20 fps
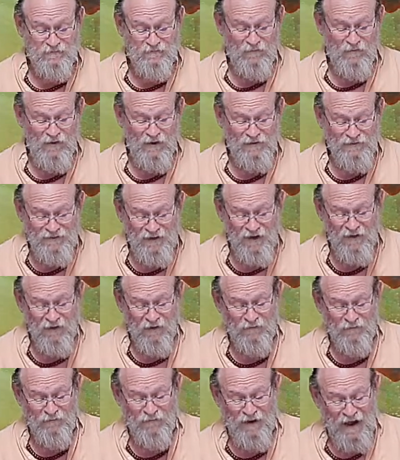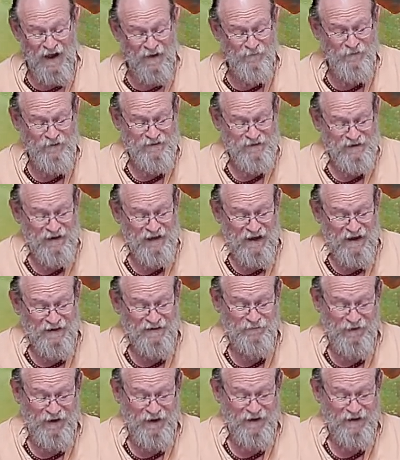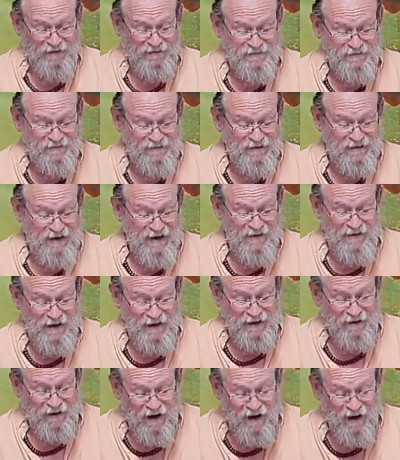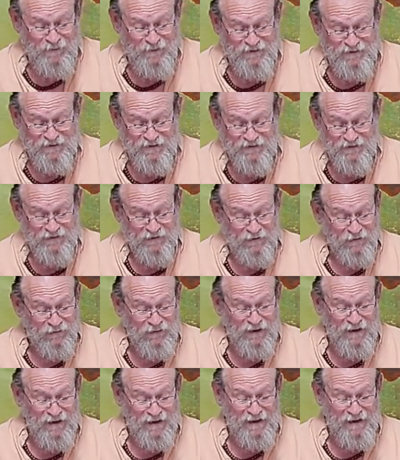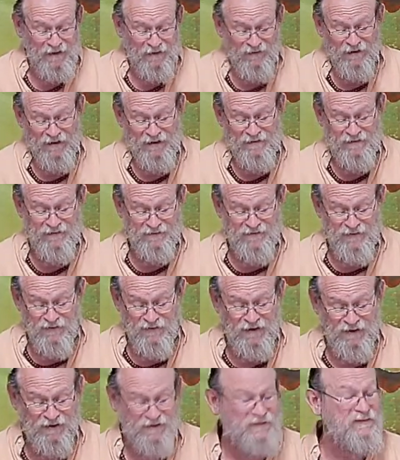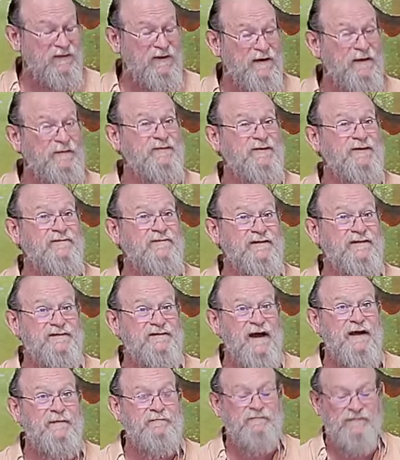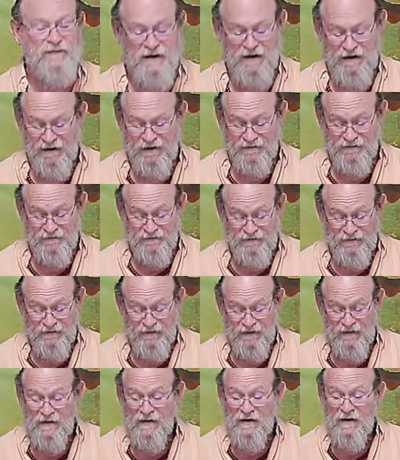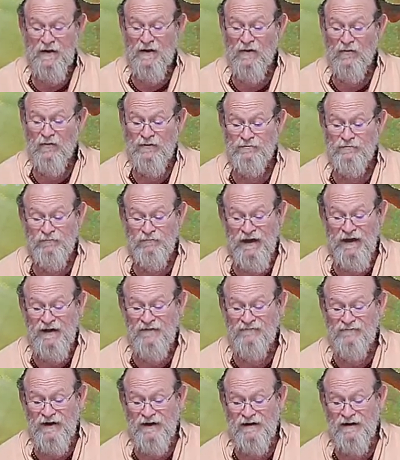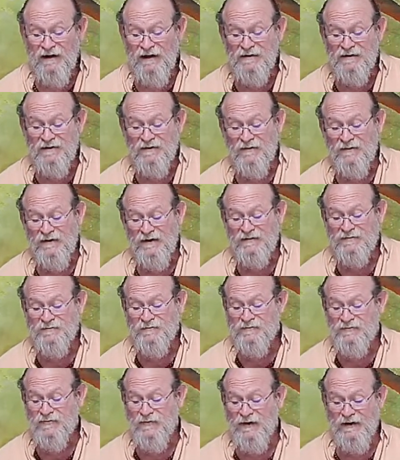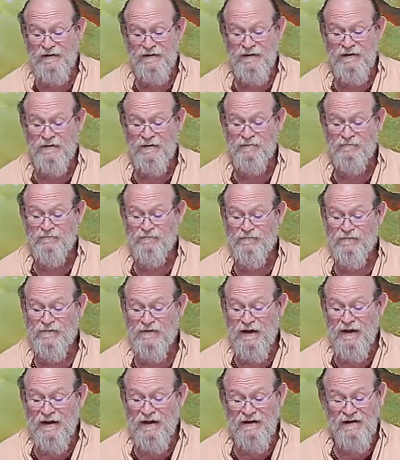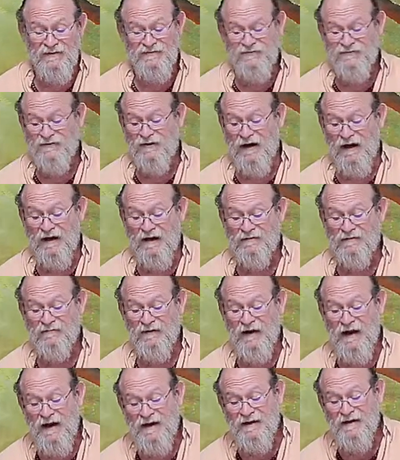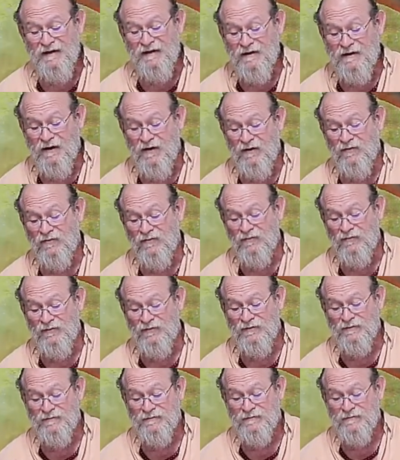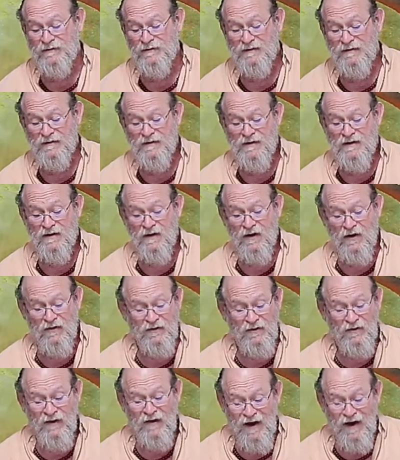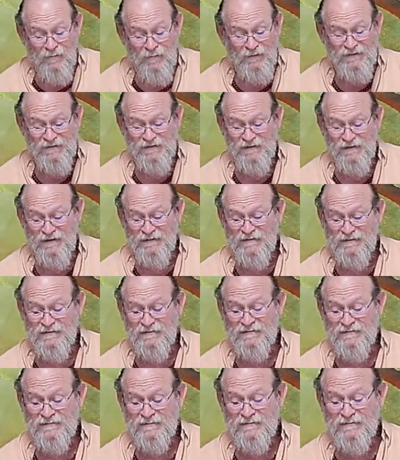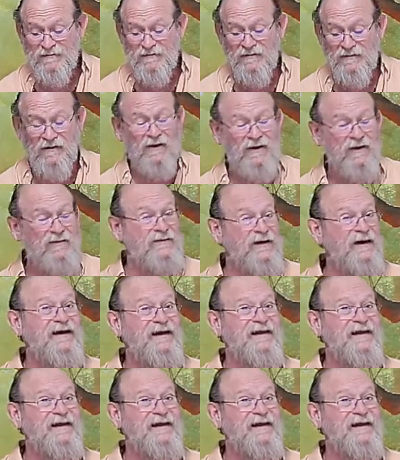So, opposite aspects, and that opposites are really only the two extremes of the same thing, with many varying degrees between them. To illustrate, heat and cold, although opposites, are really the